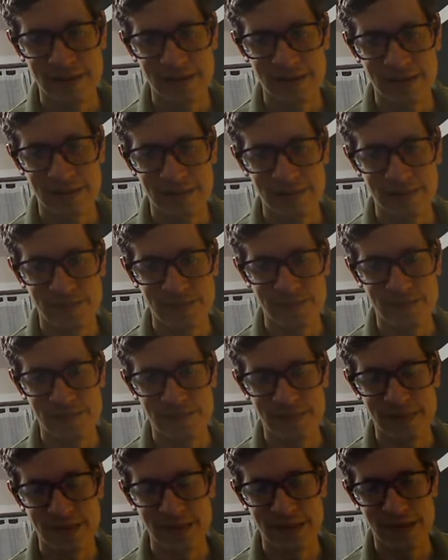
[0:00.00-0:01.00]
out of his
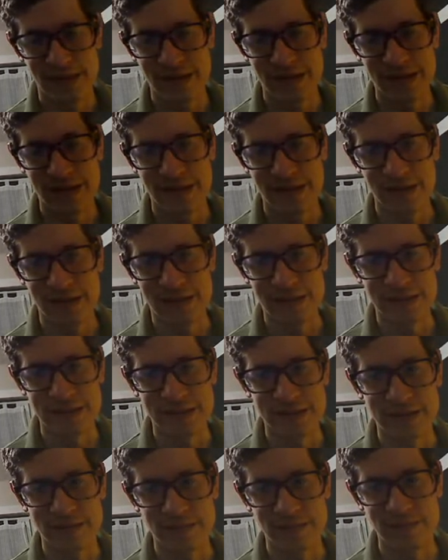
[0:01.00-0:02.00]
like
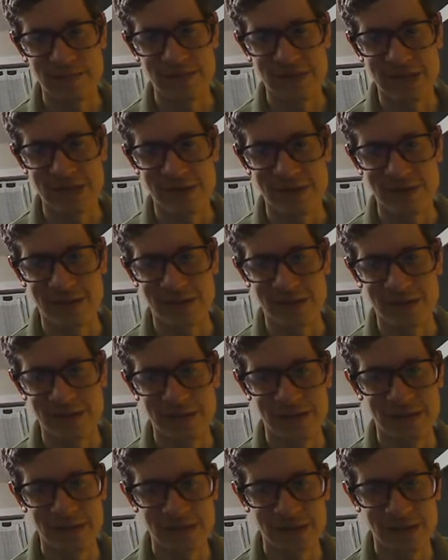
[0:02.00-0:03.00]
his flower. flower.
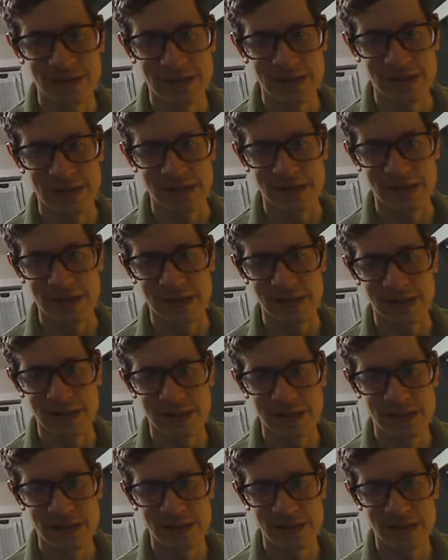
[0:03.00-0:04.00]
Yeah, it's in a flower, I
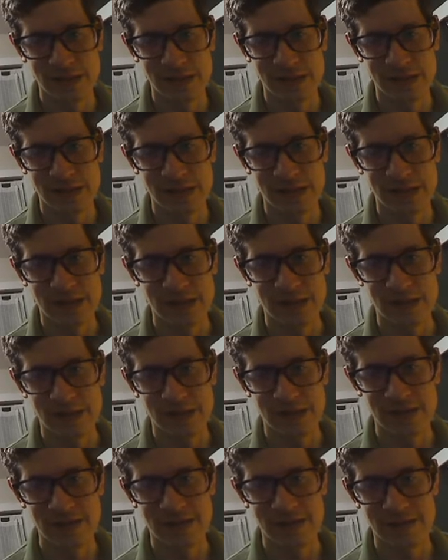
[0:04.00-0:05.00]
guess.
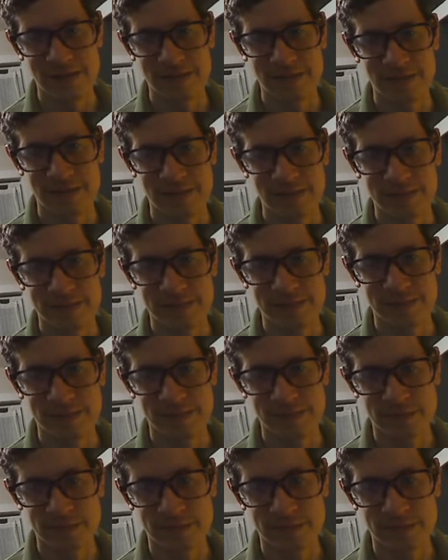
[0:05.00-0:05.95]
I don't know if that was from the